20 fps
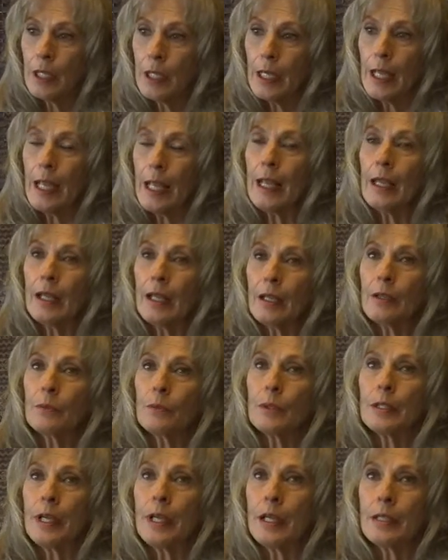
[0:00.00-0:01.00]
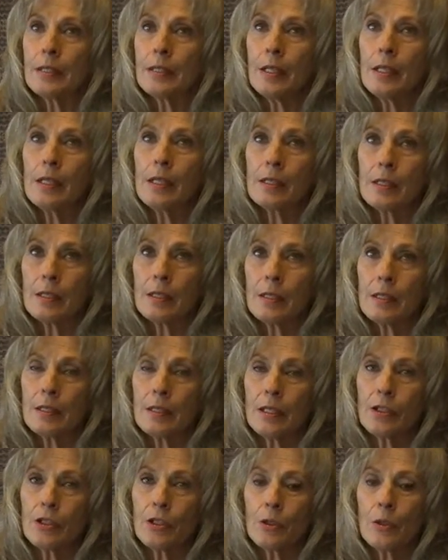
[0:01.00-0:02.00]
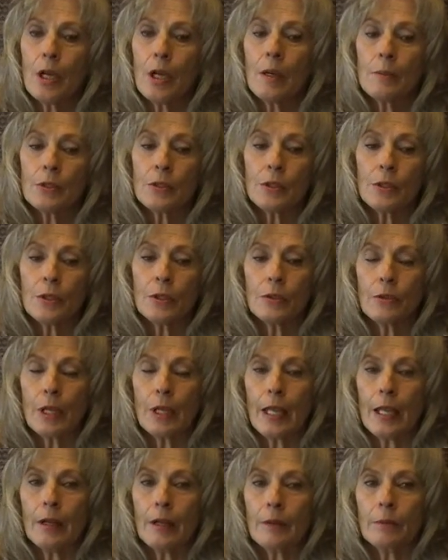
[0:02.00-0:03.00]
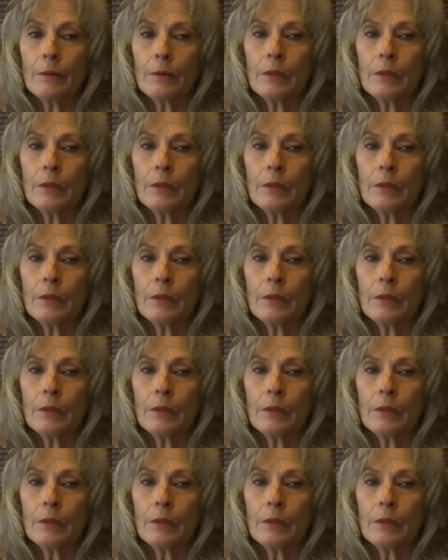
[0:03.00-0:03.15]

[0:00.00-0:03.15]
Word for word: And what that does is it sets you up so you can't,